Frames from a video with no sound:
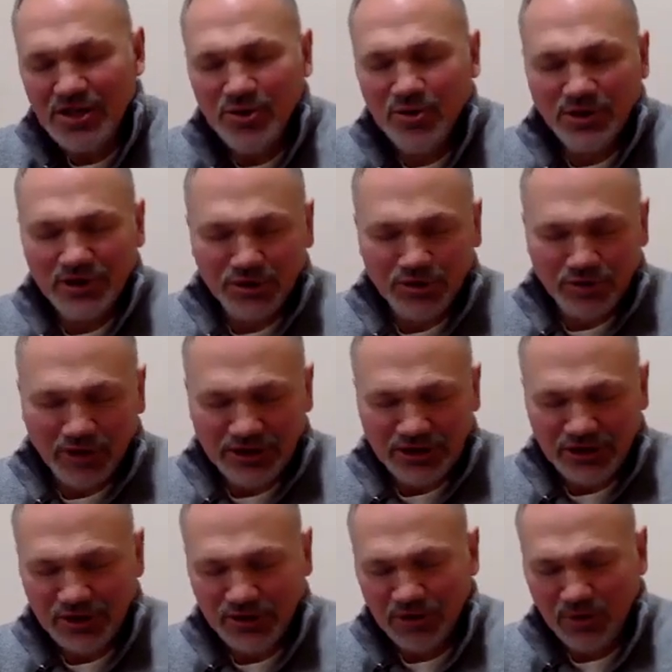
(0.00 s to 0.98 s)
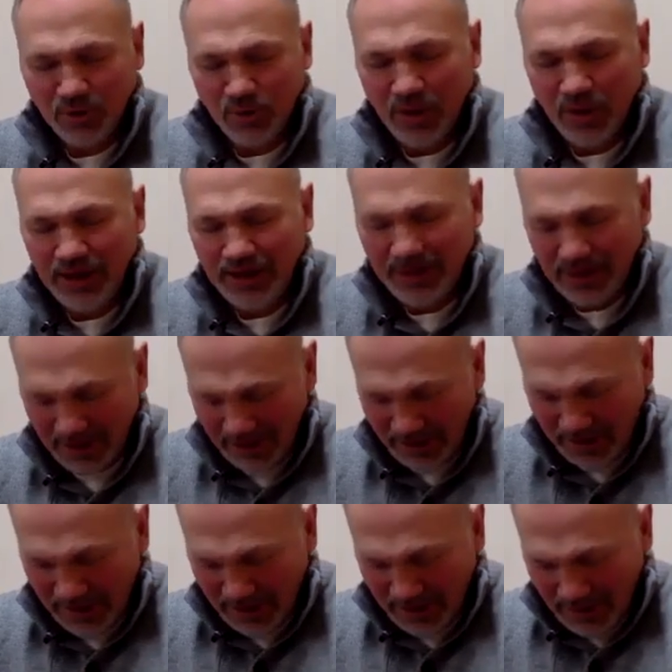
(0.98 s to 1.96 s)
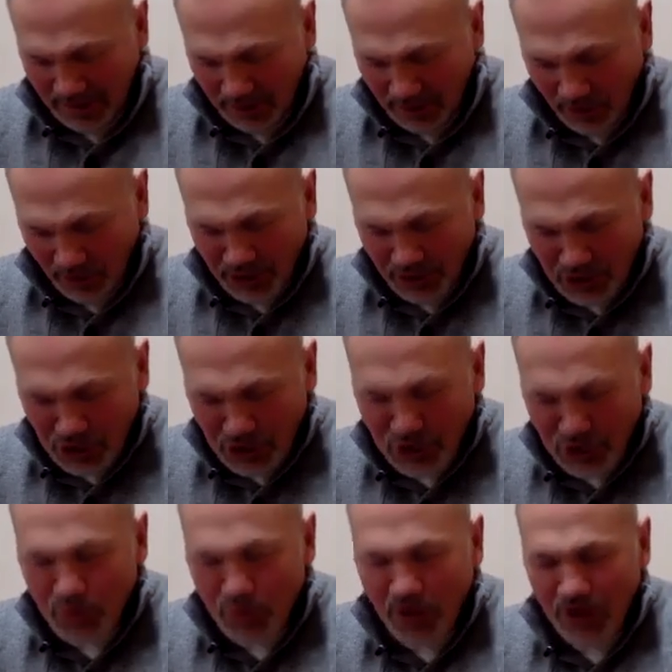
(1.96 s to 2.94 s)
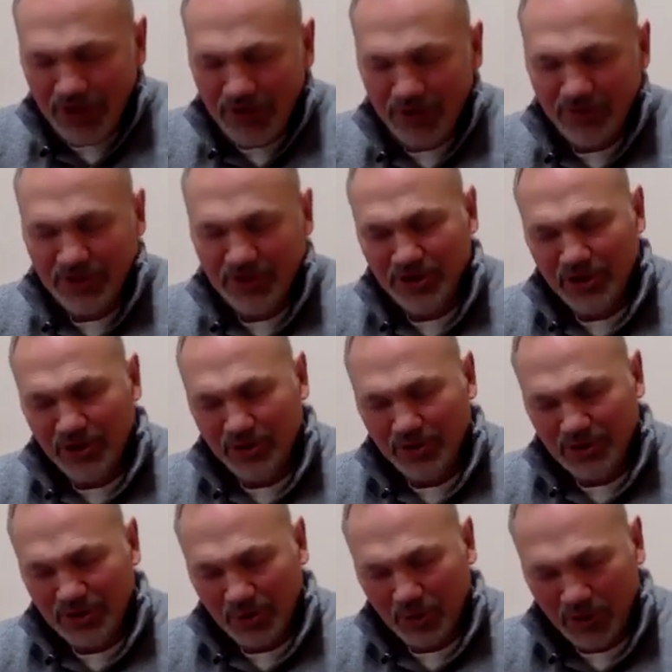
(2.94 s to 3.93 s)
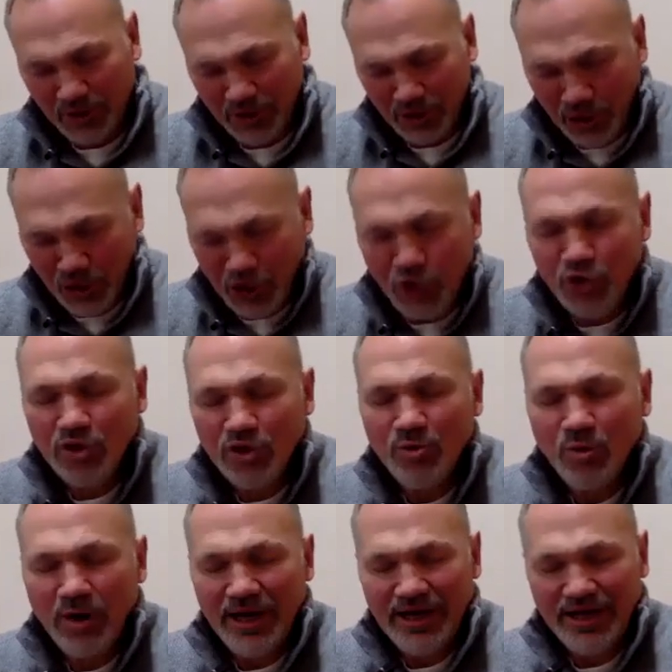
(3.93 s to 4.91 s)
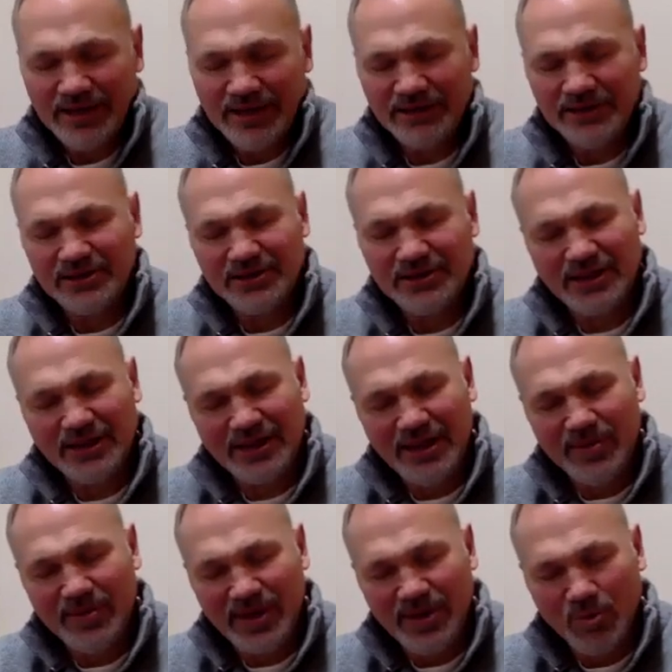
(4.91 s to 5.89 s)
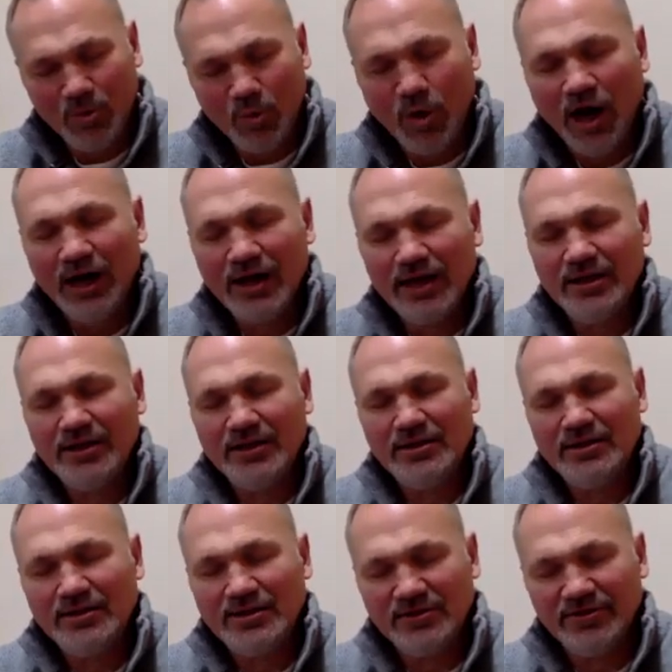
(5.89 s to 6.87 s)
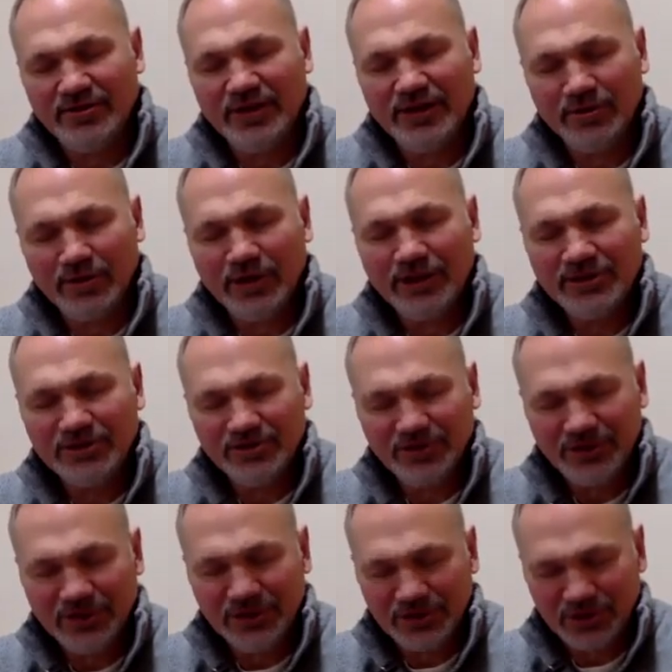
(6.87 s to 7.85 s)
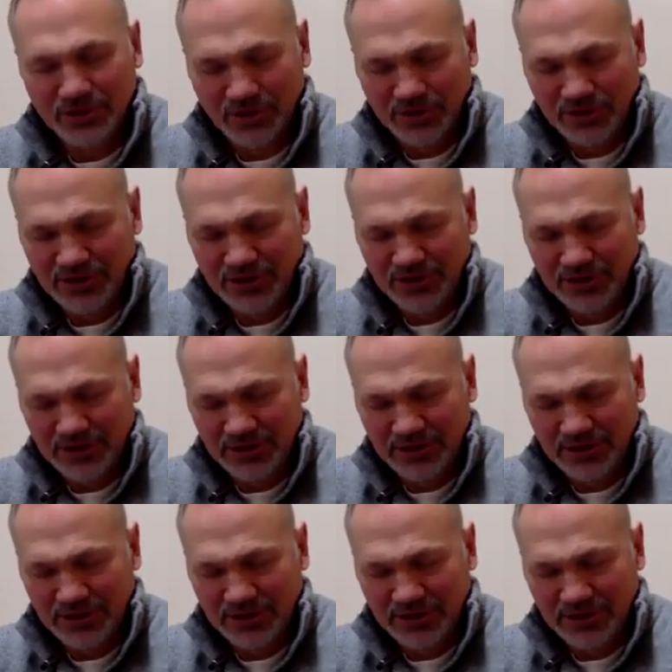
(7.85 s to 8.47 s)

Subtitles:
you and trust you to what, Lord, you want them to know, to where the good way is, that they may walk in it and find rest for their souls.